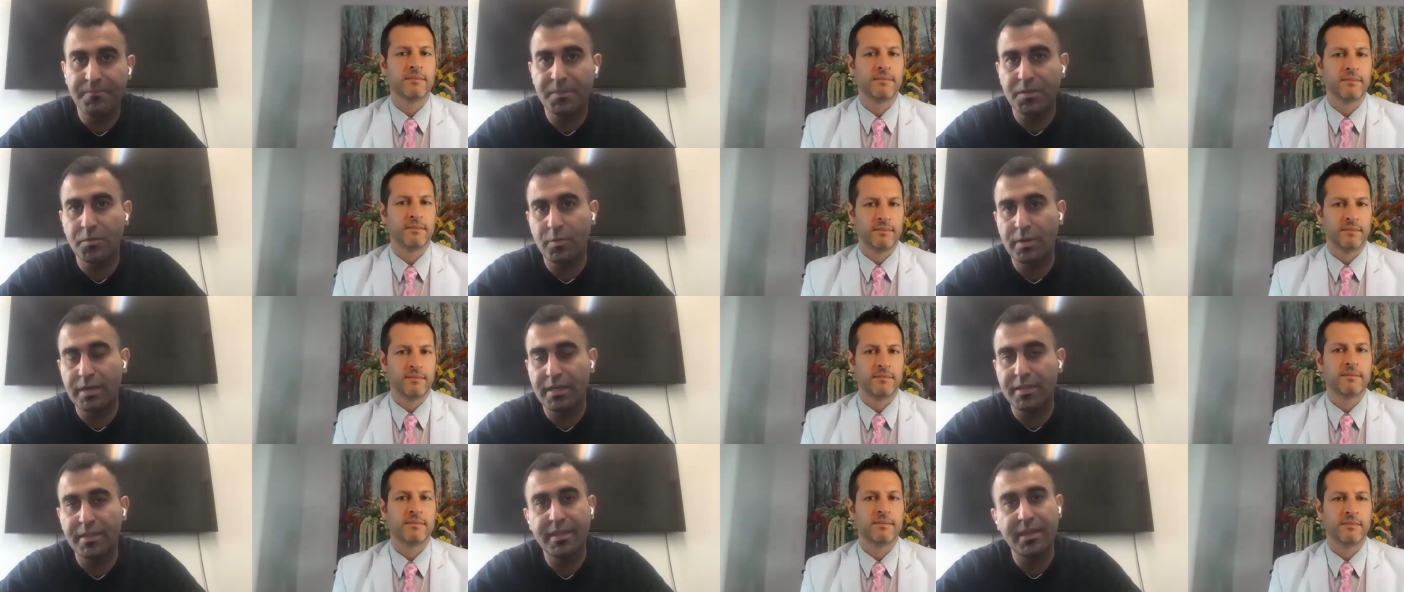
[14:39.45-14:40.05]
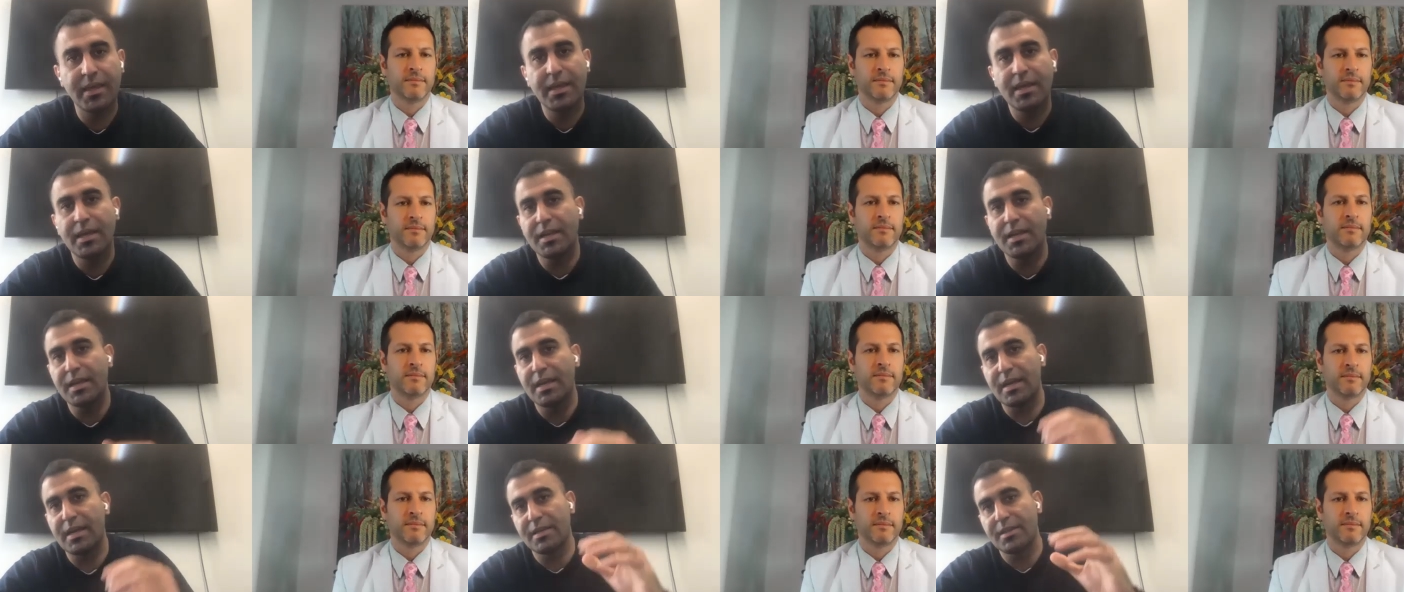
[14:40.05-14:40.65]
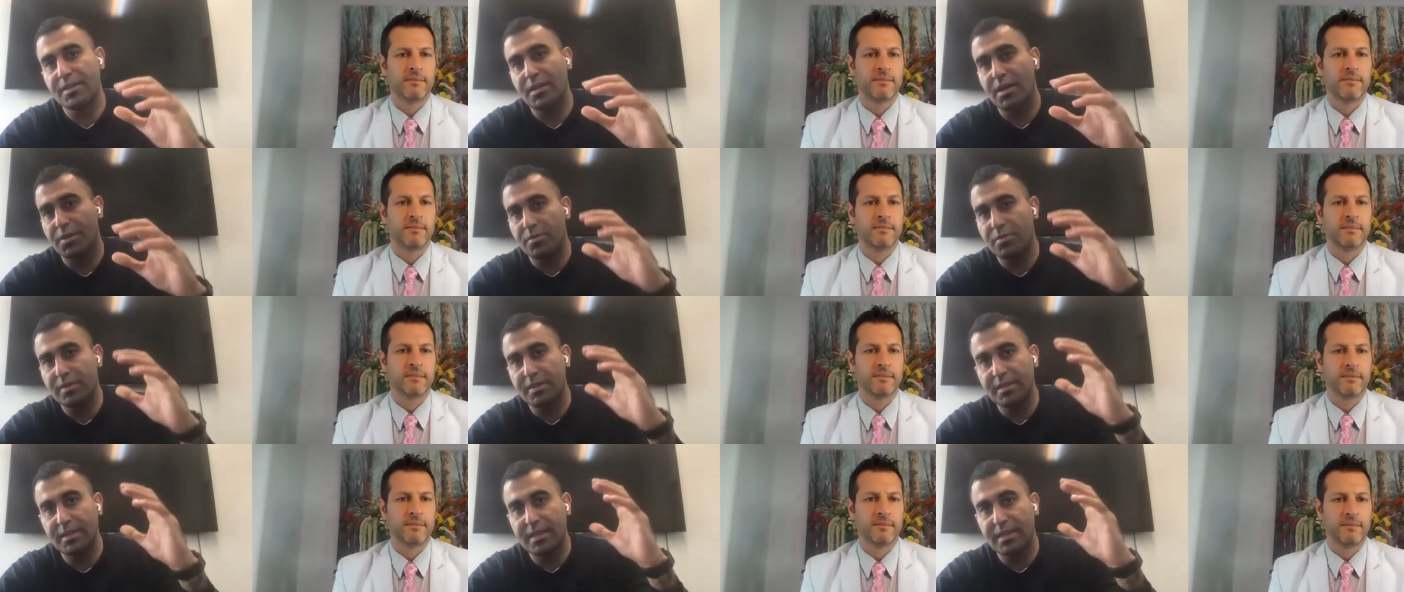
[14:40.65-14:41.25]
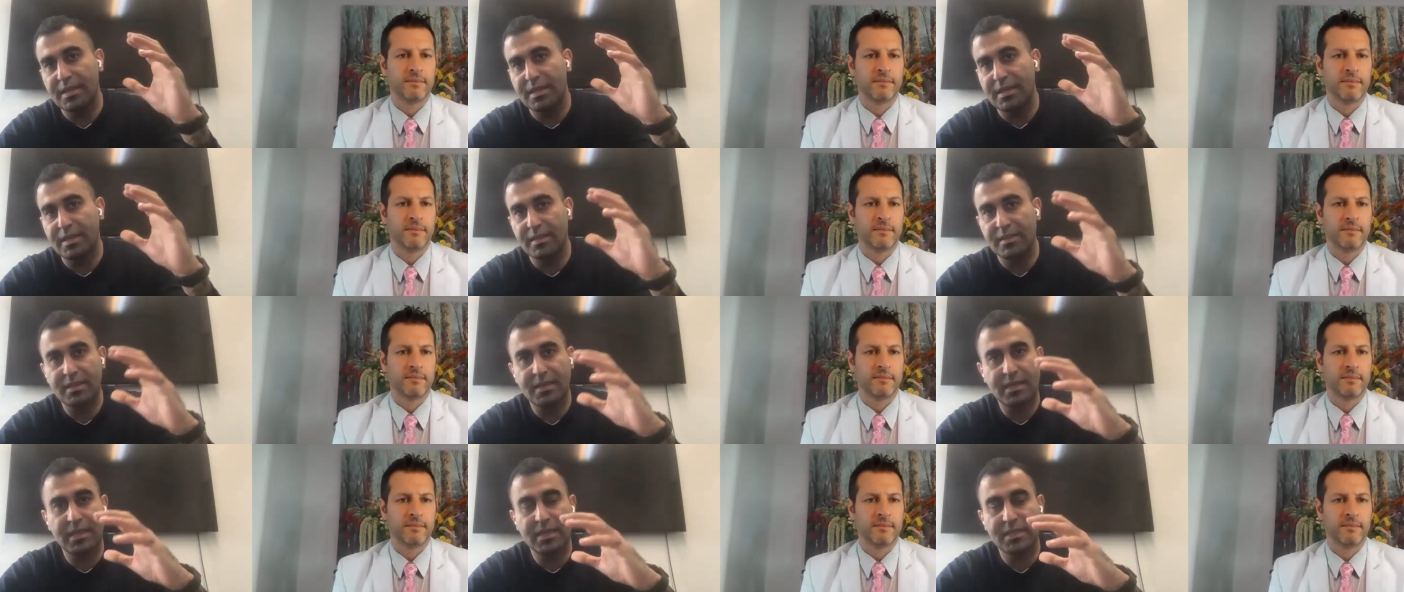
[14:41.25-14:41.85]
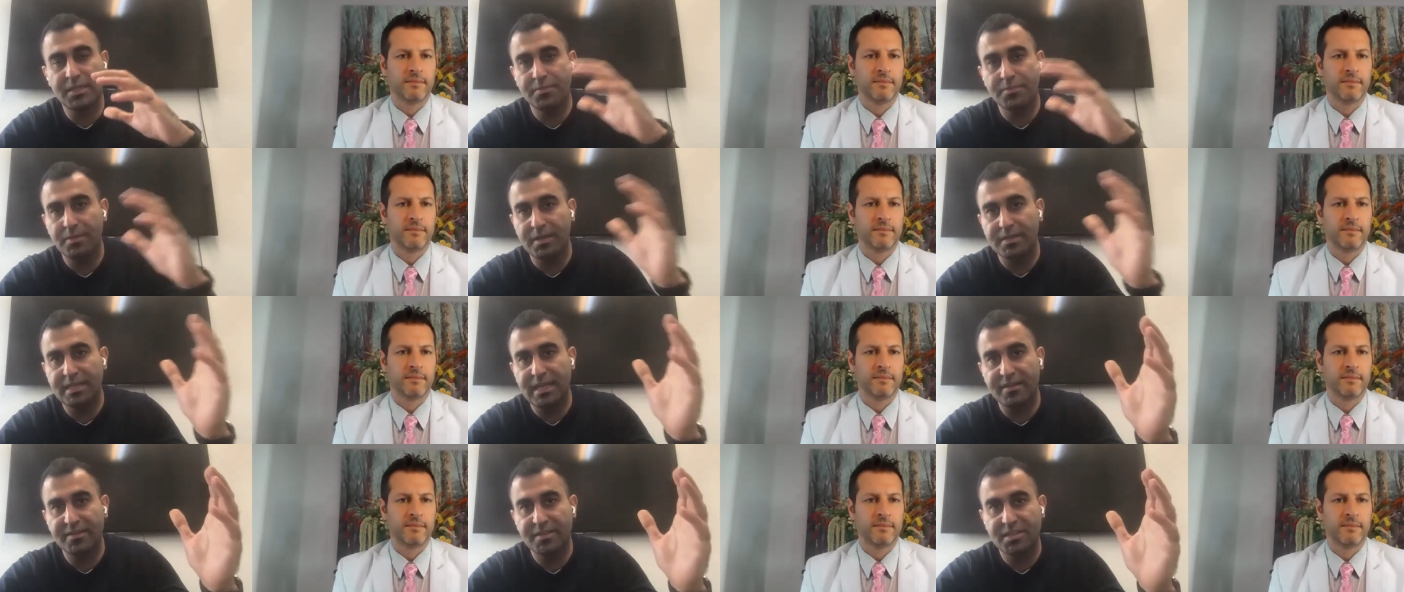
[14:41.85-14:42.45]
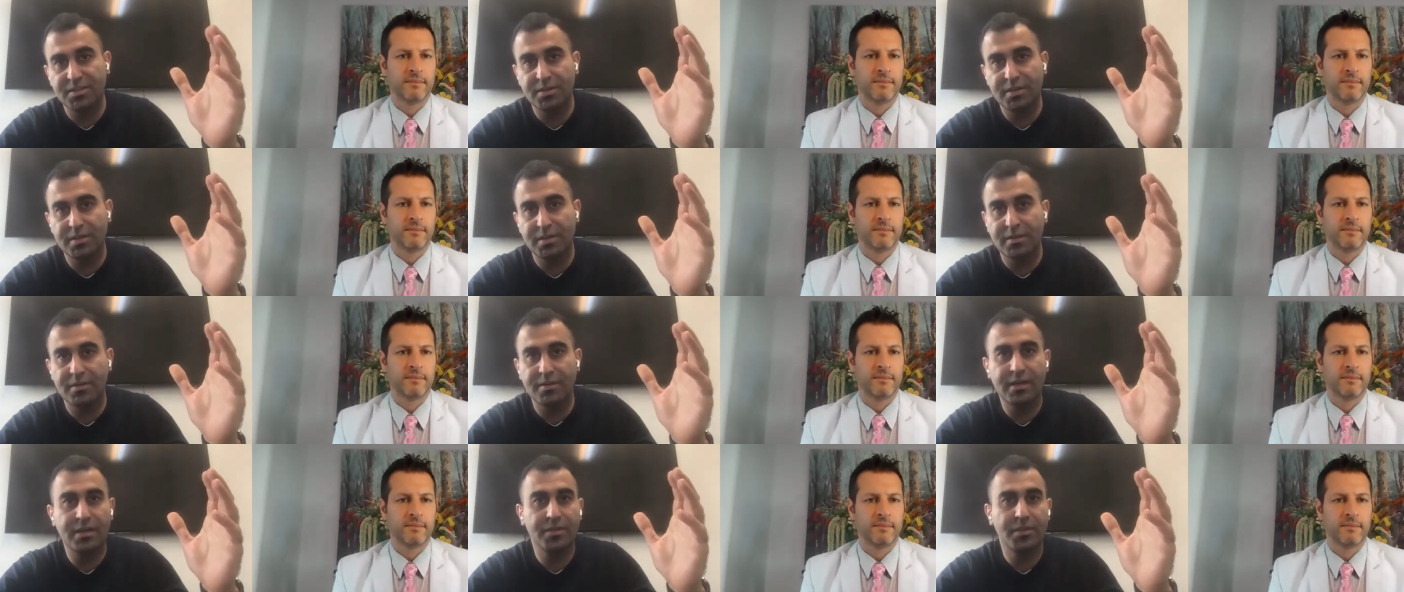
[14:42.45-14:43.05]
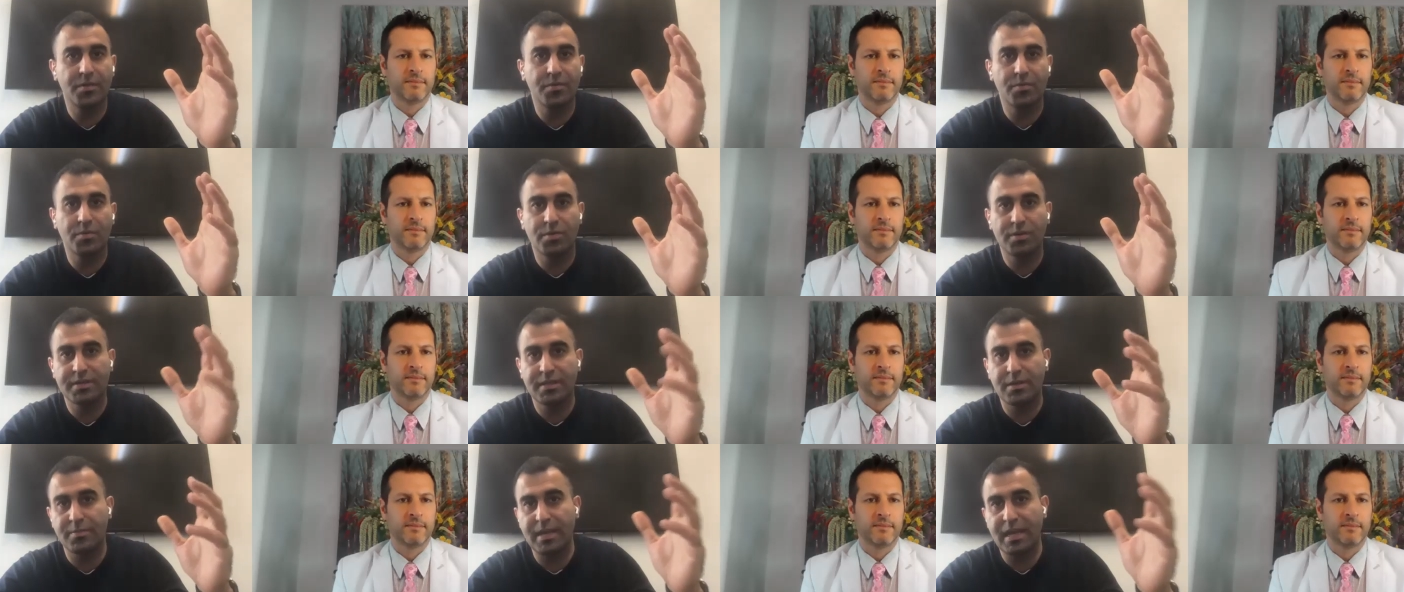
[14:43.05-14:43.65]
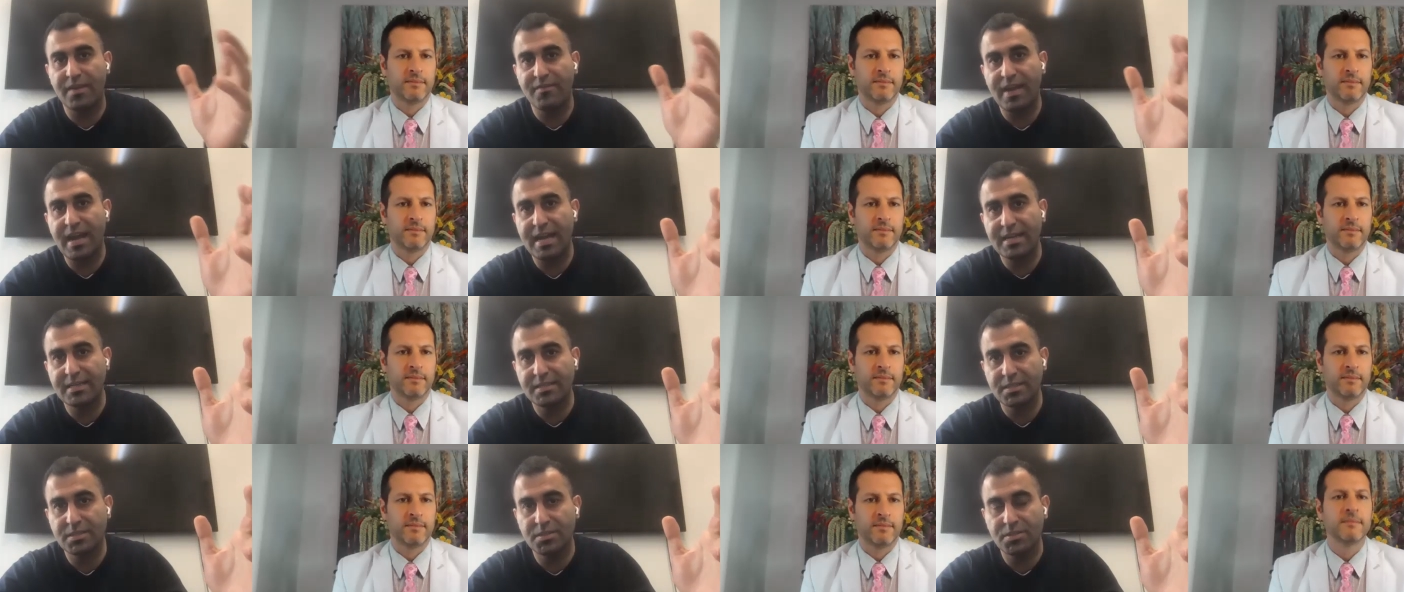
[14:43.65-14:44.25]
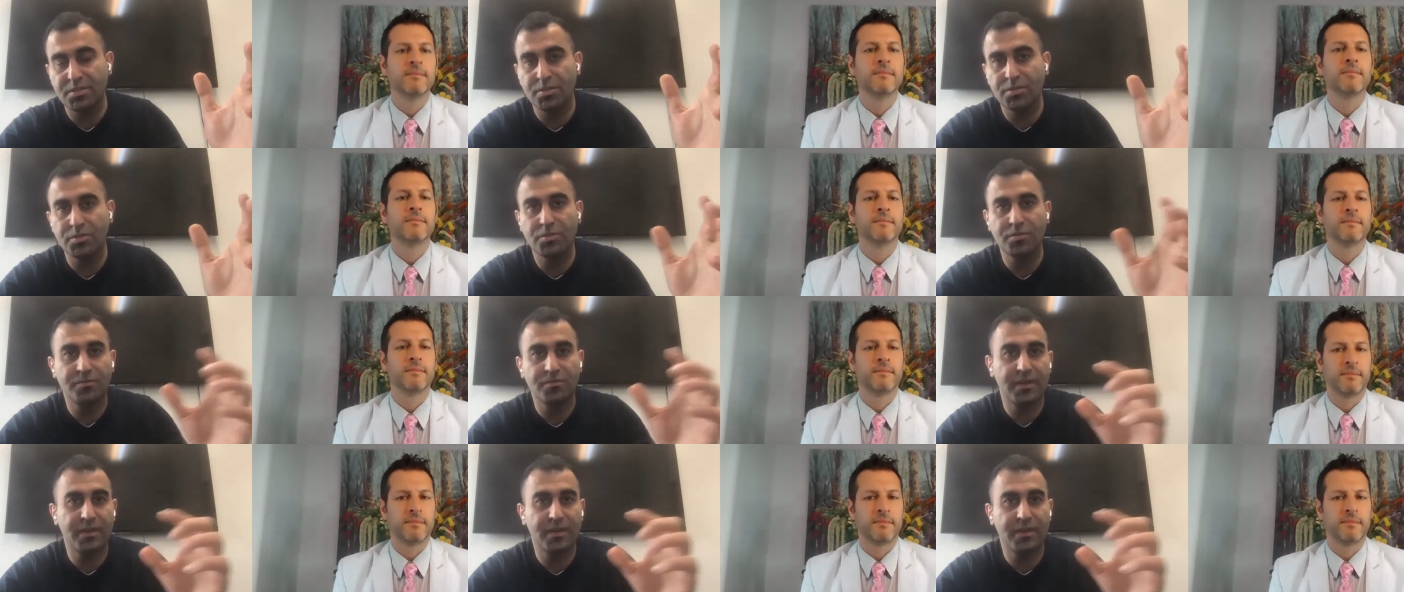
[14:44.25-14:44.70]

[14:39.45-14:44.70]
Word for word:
Speaker 1: with not only the 80 plus accelerator around the world that we have access to